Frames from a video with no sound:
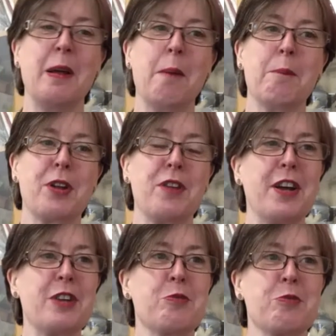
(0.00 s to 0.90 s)
But I've had
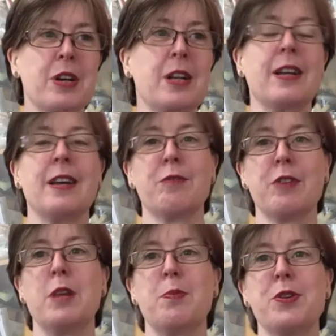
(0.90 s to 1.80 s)
a really,
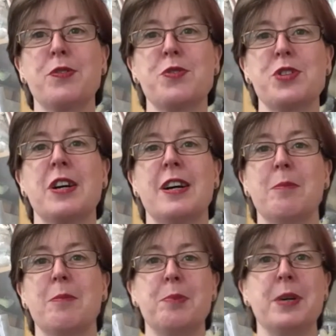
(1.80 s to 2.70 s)
really beautiful time
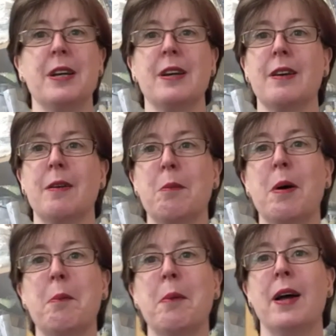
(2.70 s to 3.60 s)
being mum